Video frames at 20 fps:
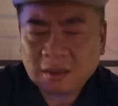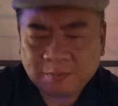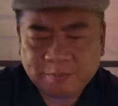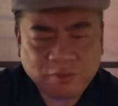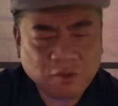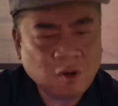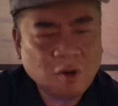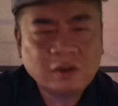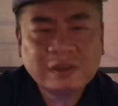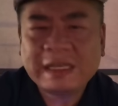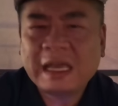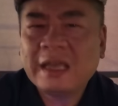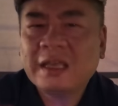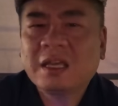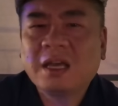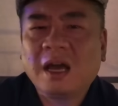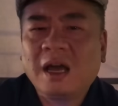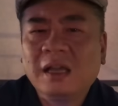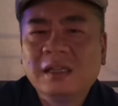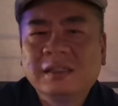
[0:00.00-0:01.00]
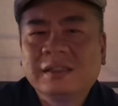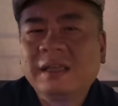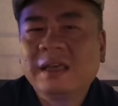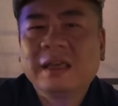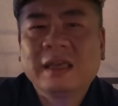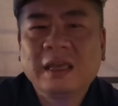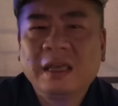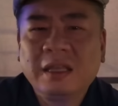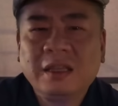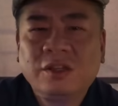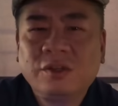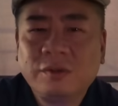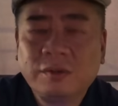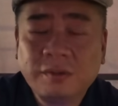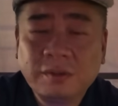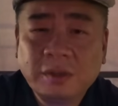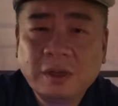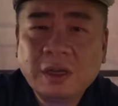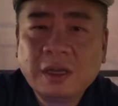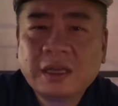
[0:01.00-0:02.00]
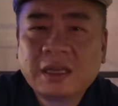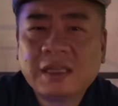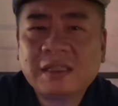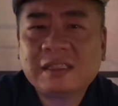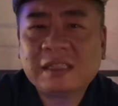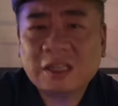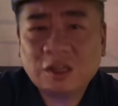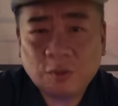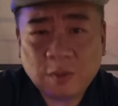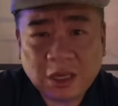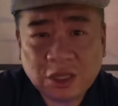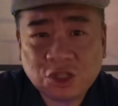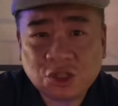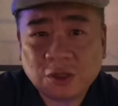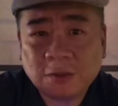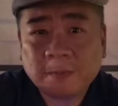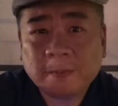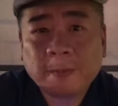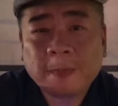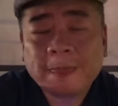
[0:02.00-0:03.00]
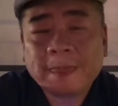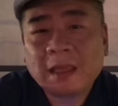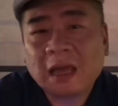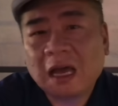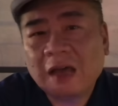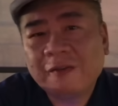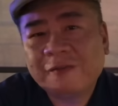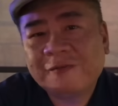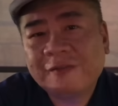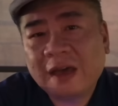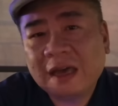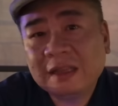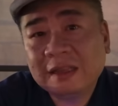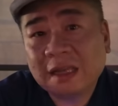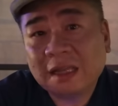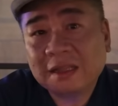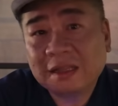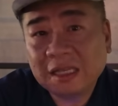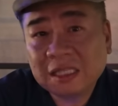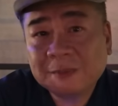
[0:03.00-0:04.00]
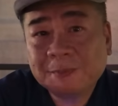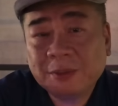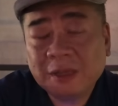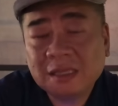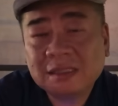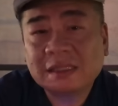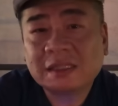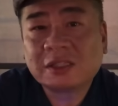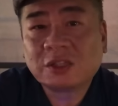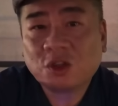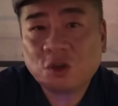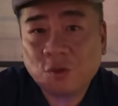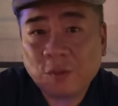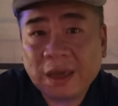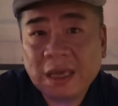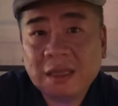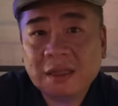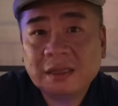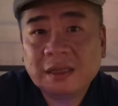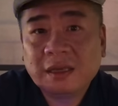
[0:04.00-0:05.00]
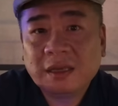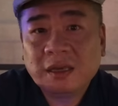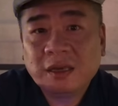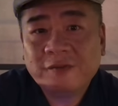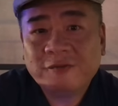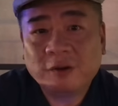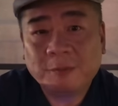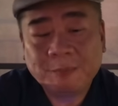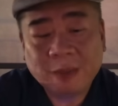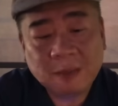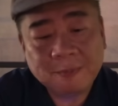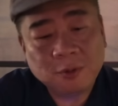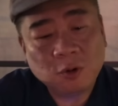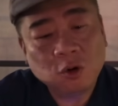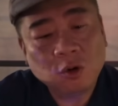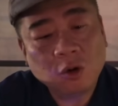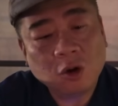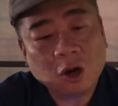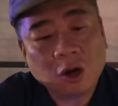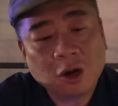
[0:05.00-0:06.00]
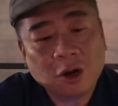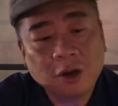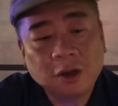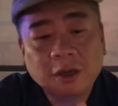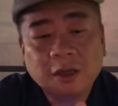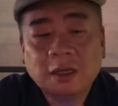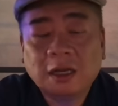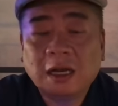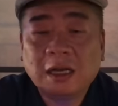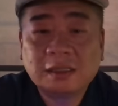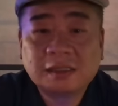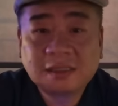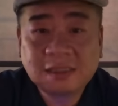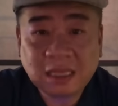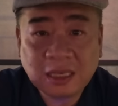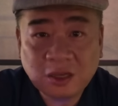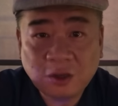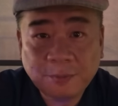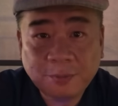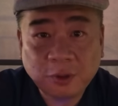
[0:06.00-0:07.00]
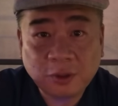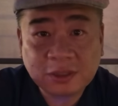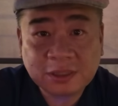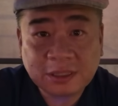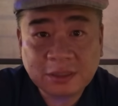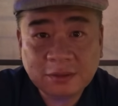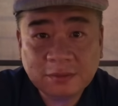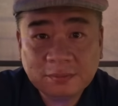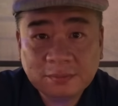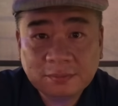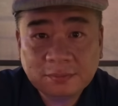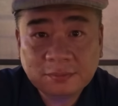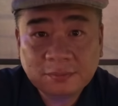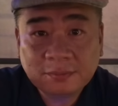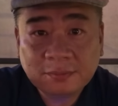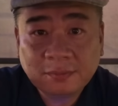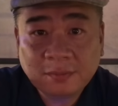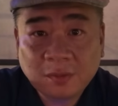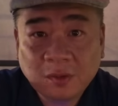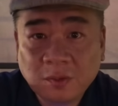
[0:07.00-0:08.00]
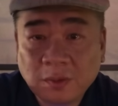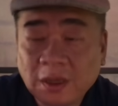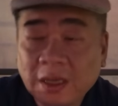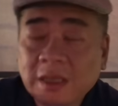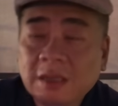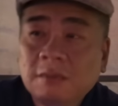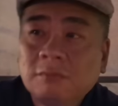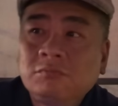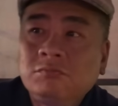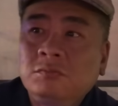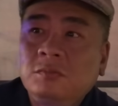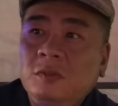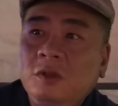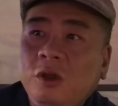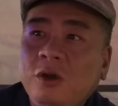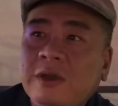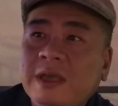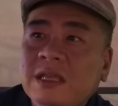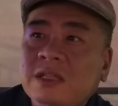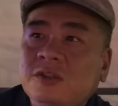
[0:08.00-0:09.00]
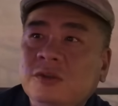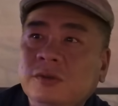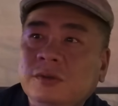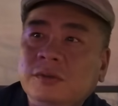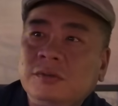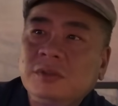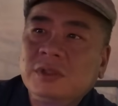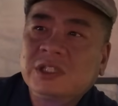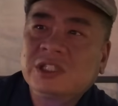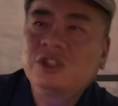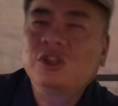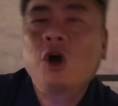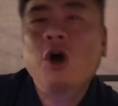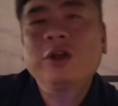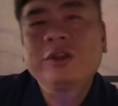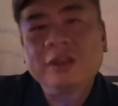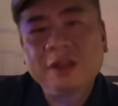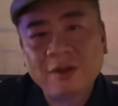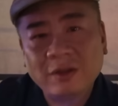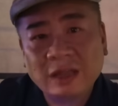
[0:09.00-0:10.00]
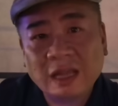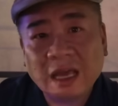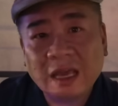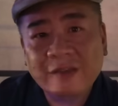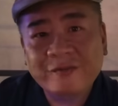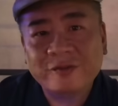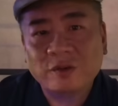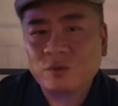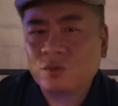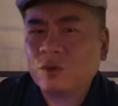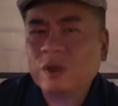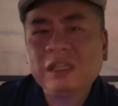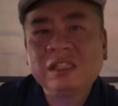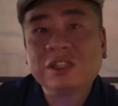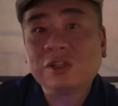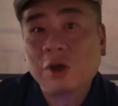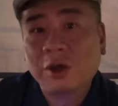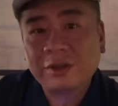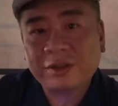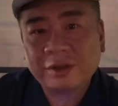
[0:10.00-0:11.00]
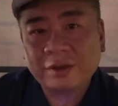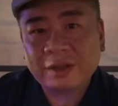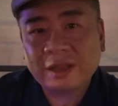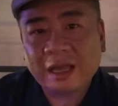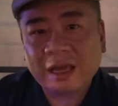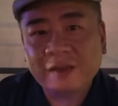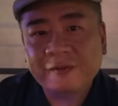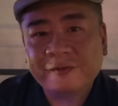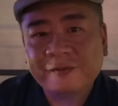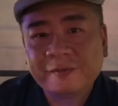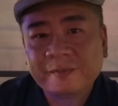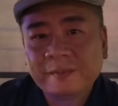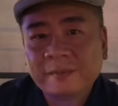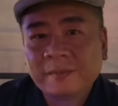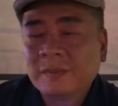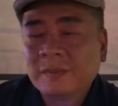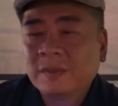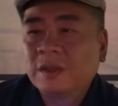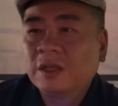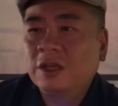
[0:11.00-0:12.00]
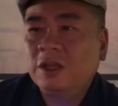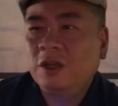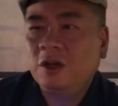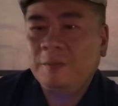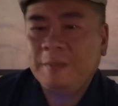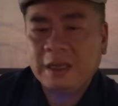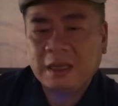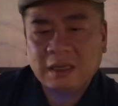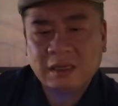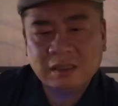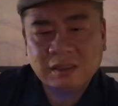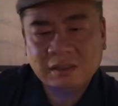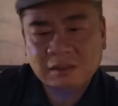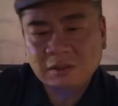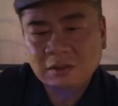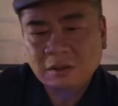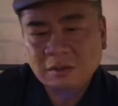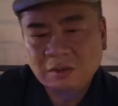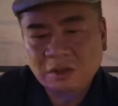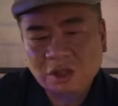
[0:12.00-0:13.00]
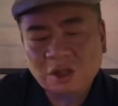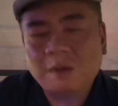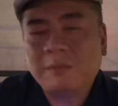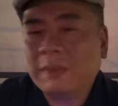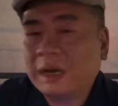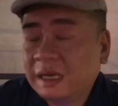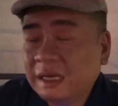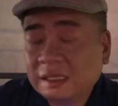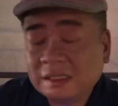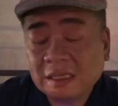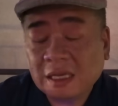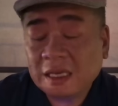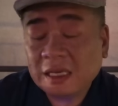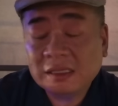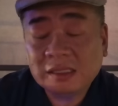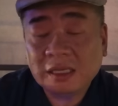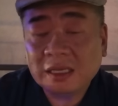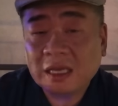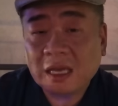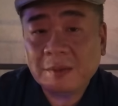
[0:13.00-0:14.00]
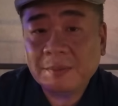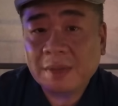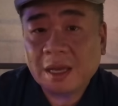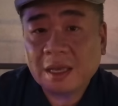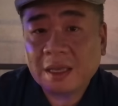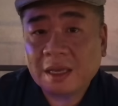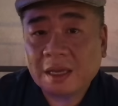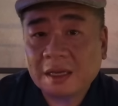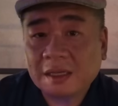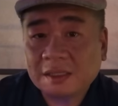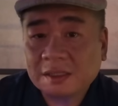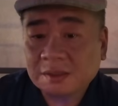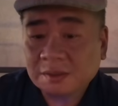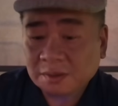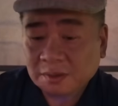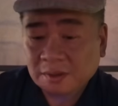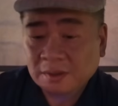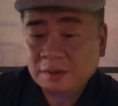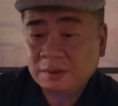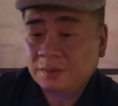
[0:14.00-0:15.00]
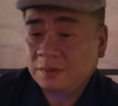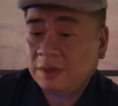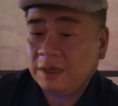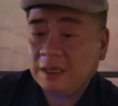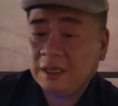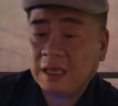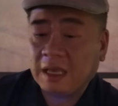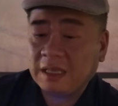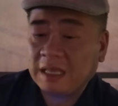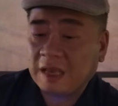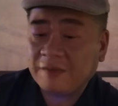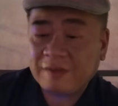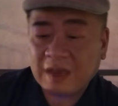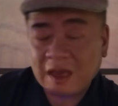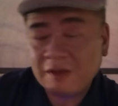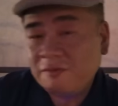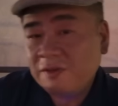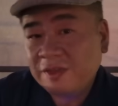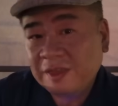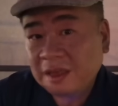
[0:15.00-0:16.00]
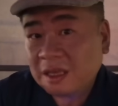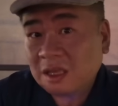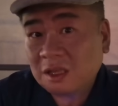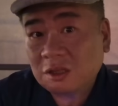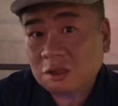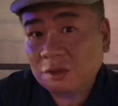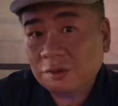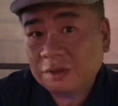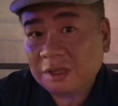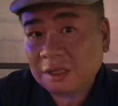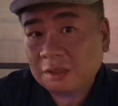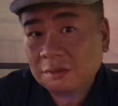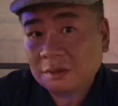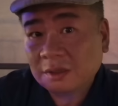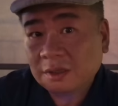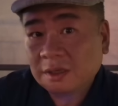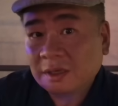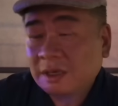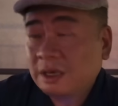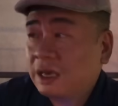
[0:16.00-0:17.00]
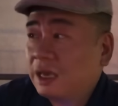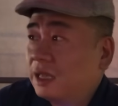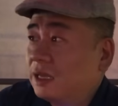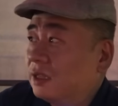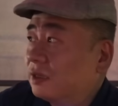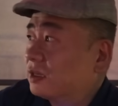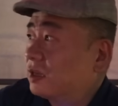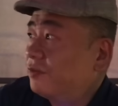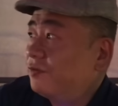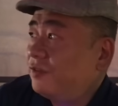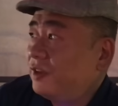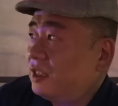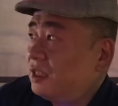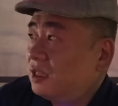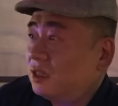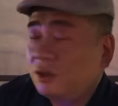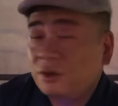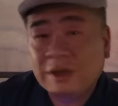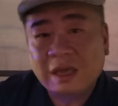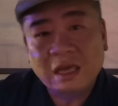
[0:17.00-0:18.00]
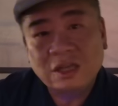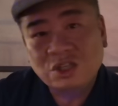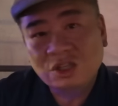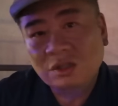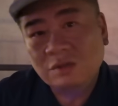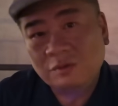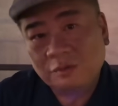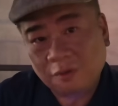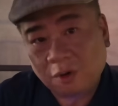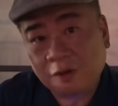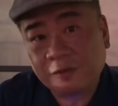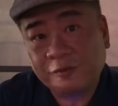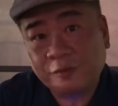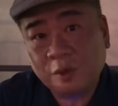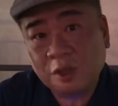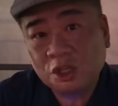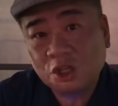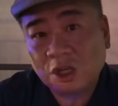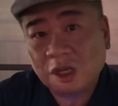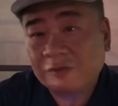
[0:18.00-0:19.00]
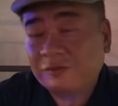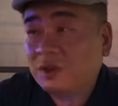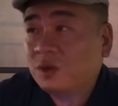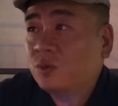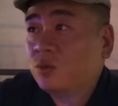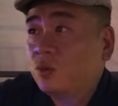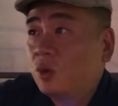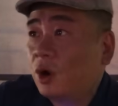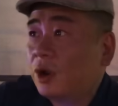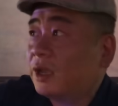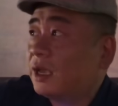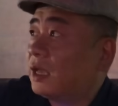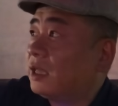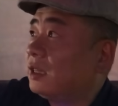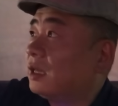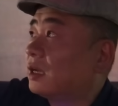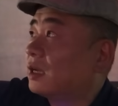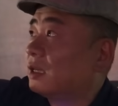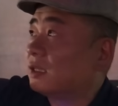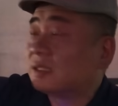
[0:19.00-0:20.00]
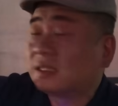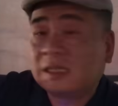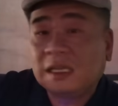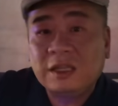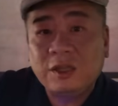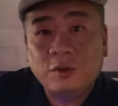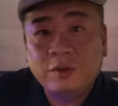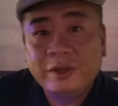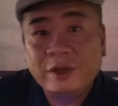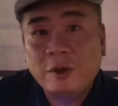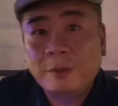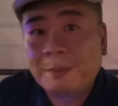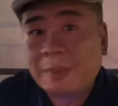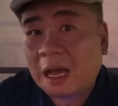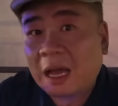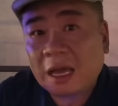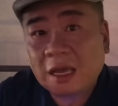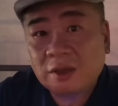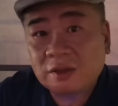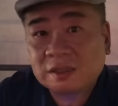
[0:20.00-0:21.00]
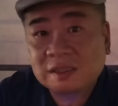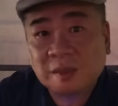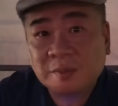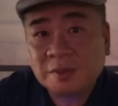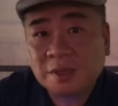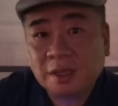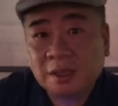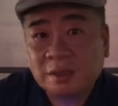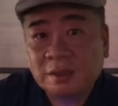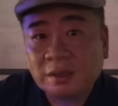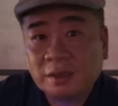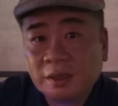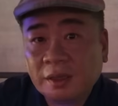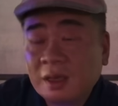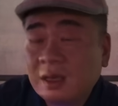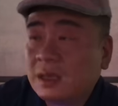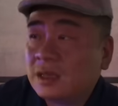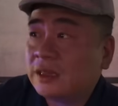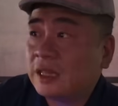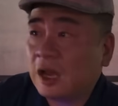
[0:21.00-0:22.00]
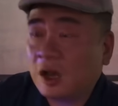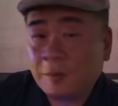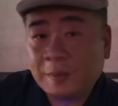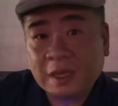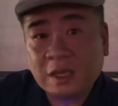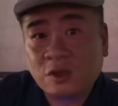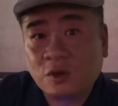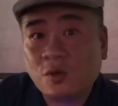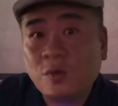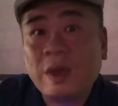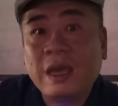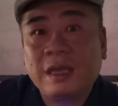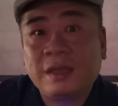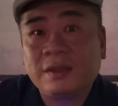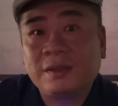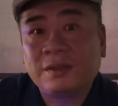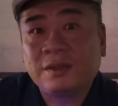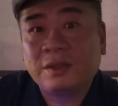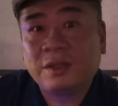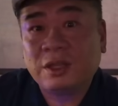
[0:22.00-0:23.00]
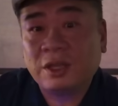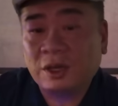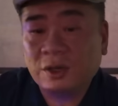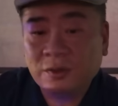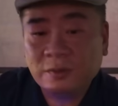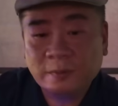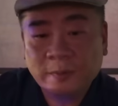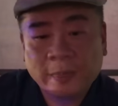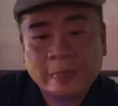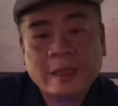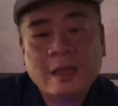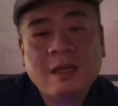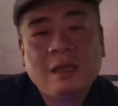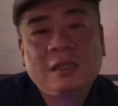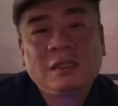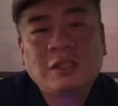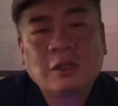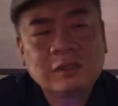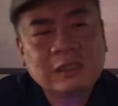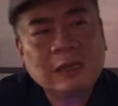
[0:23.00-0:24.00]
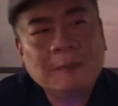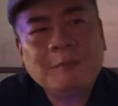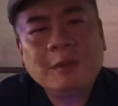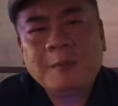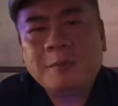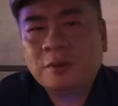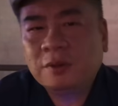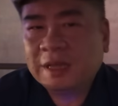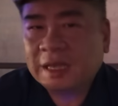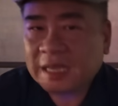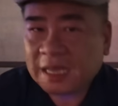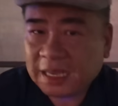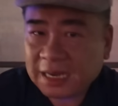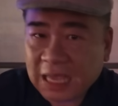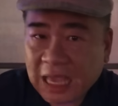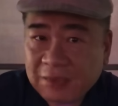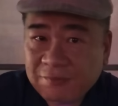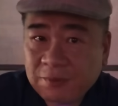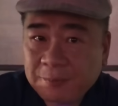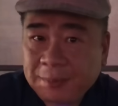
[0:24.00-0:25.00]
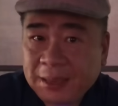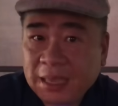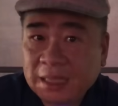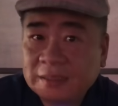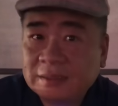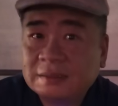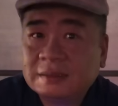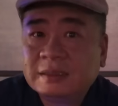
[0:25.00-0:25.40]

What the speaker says: pros and cons taking into consideration, I find that this place is great for people who are a single person, right? Looking to start their life or restart their life, you know, because, you know, money is not easy to come by, guys, right? And have everything included in a convenient location of which if you work in the casino nearby or something, that'll be great, you know? So some people, they gotta have a pet.